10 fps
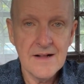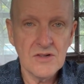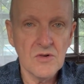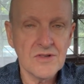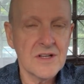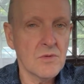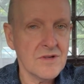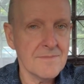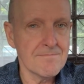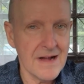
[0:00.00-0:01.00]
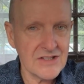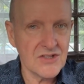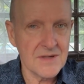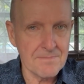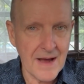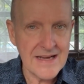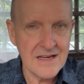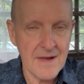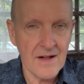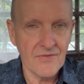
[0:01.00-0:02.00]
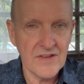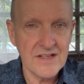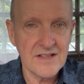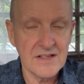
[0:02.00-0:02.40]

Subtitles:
Of course, there wasn't much debate about this.